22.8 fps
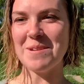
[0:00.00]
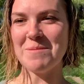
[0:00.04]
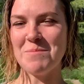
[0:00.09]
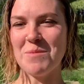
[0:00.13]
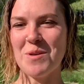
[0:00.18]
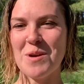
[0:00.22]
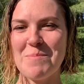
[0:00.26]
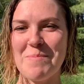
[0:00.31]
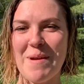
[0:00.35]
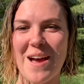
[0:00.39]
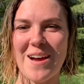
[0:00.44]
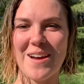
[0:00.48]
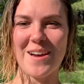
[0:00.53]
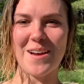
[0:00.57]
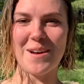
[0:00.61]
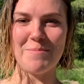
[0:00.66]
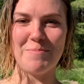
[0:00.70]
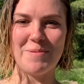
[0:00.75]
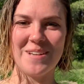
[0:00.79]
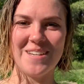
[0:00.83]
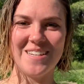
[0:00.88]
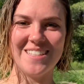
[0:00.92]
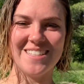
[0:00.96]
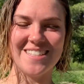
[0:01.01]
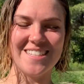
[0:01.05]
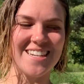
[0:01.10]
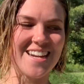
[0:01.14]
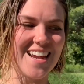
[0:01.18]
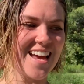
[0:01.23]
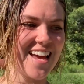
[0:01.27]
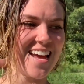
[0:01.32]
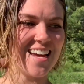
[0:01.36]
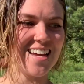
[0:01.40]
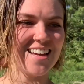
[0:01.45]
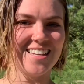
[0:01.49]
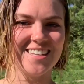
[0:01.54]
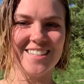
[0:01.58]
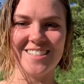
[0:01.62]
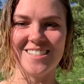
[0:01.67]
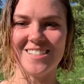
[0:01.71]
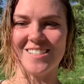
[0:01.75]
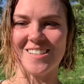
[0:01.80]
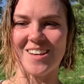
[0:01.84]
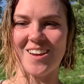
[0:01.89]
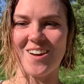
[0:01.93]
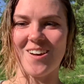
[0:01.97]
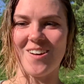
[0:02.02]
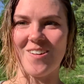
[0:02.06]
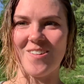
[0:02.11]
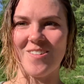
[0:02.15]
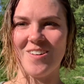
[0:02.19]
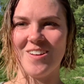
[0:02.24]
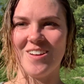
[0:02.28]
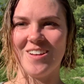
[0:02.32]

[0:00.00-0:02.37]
more backup today. So